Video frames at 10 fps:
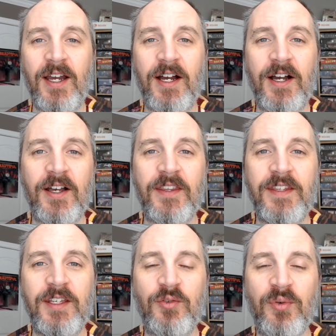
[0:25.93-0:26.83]

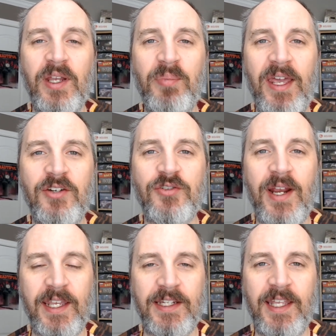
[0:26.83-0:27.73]
The Great Pendragon